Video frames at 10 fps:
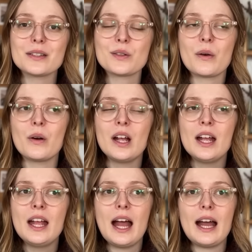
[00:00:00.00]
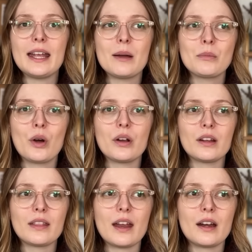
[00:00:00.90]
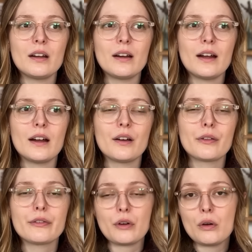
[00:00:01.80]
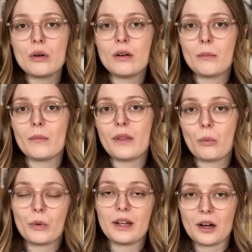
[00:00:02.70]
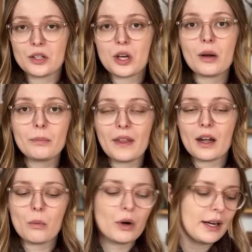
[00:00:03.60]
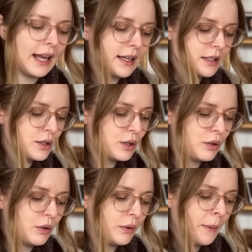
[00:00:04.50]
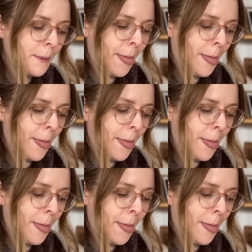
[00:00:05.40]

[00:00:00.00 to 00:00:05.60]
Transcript: So I am going there through the yarn shop that I work at to